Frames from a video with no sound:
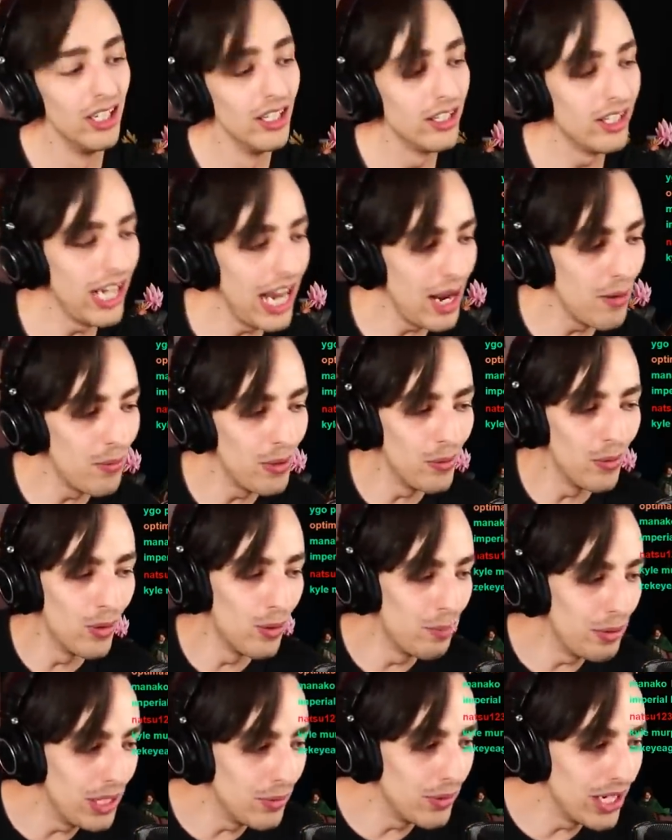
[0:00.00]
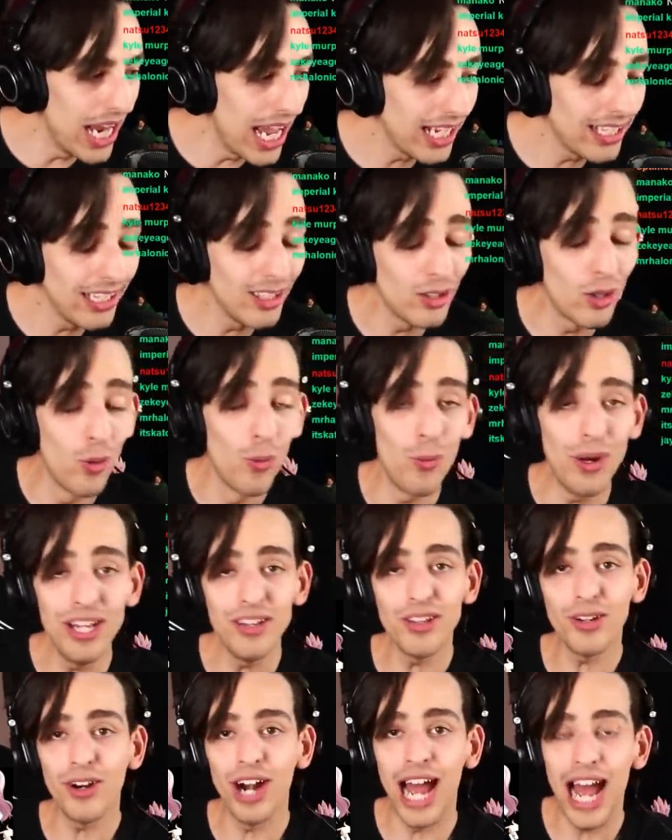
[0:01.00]
Today, we will be reacting to
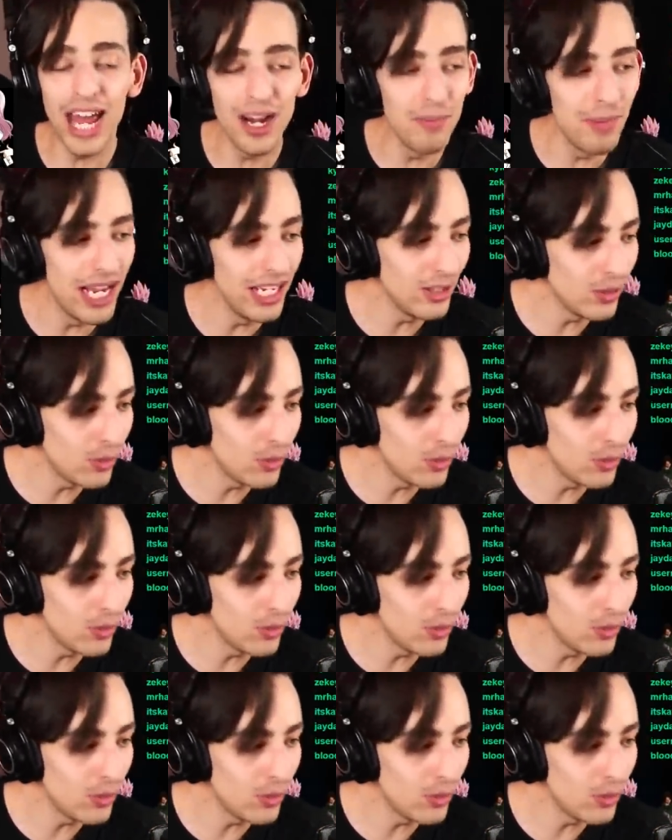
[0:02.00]
Winter Anime